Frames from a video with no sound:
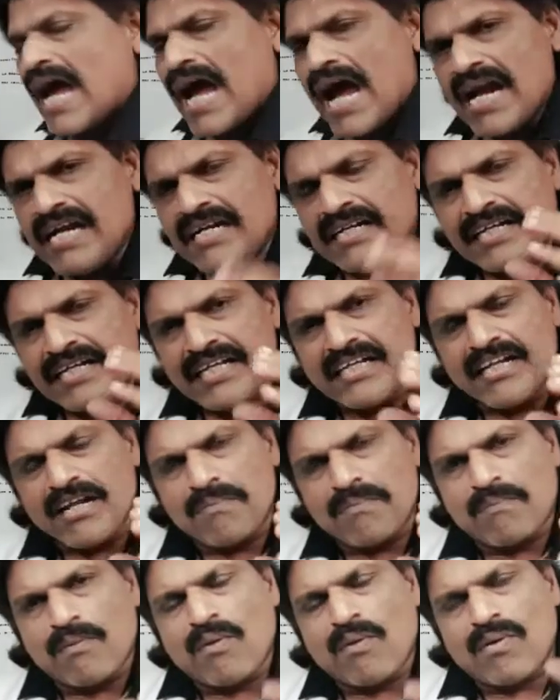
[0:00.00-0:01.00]

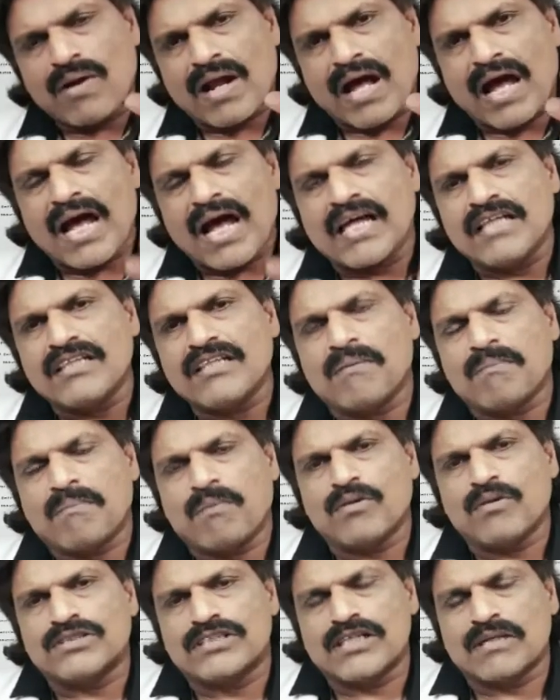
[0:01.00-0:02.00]
anterior pore and the
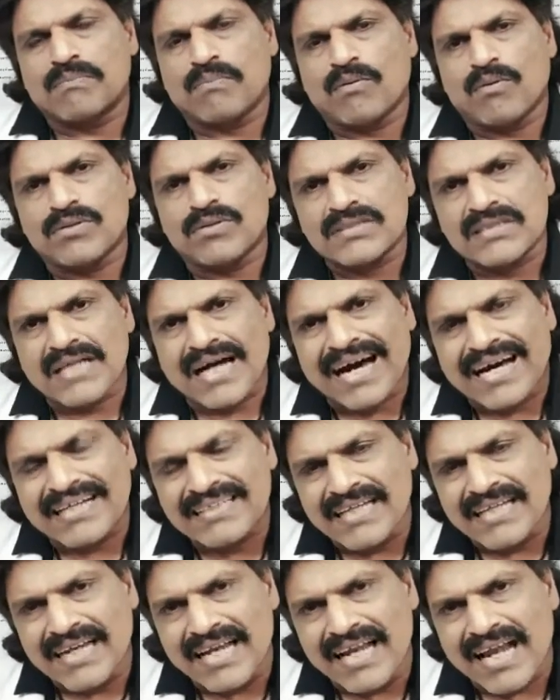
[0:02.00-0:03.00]
posterior pores are
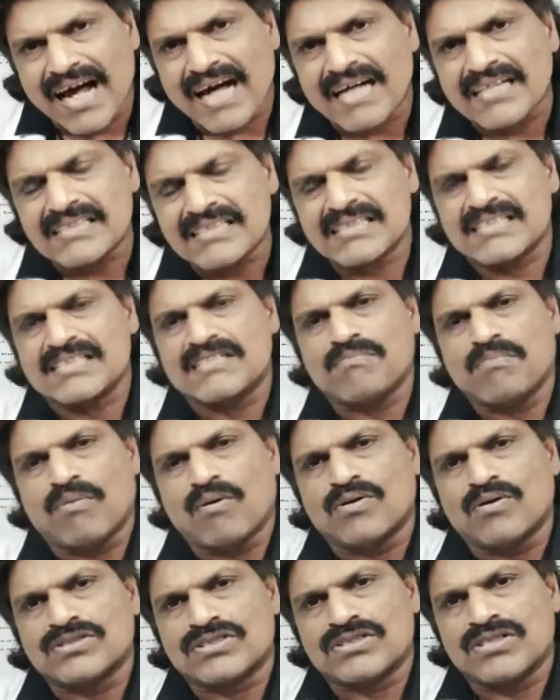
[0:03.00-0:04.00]
the last
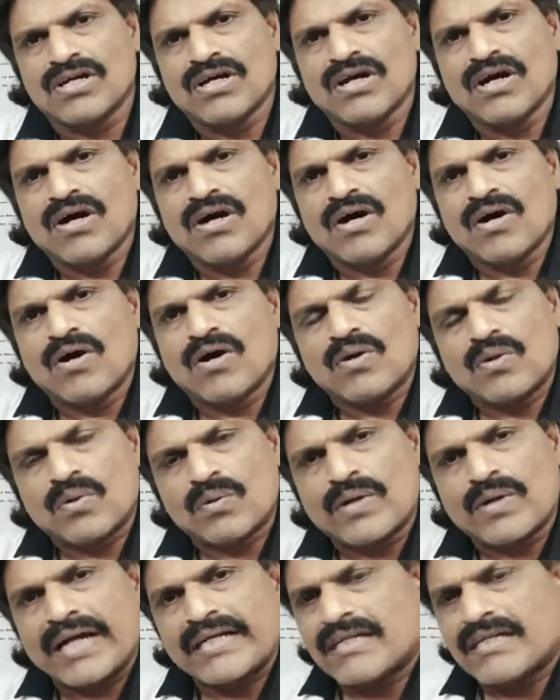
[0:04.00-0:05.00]
pores
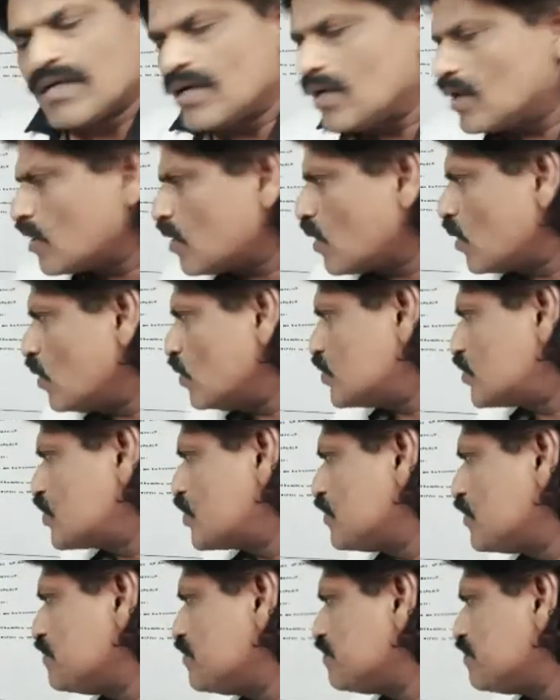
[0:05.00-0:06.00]
to get closed.